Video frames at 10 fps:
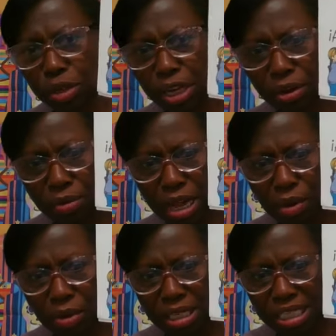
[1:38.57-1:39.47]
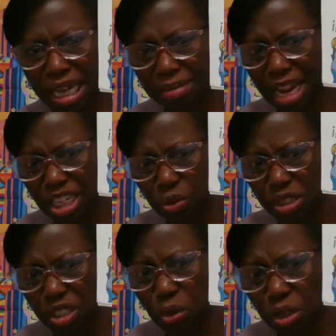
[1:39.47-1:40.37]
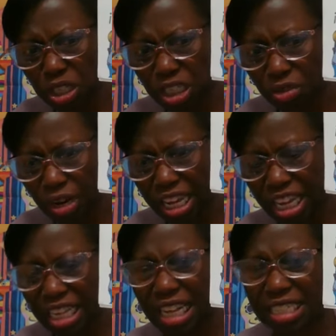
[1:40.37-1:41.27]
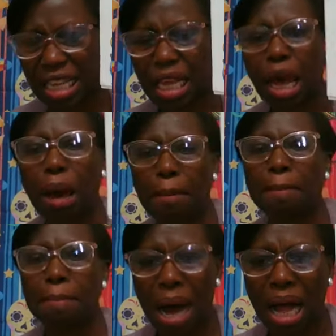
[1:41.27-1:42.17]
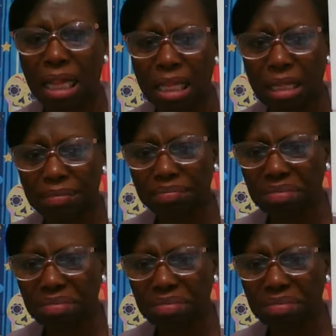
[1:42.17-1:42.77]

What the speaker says: to do here, we got one say, I'm not doing so good right here. Class A, mal.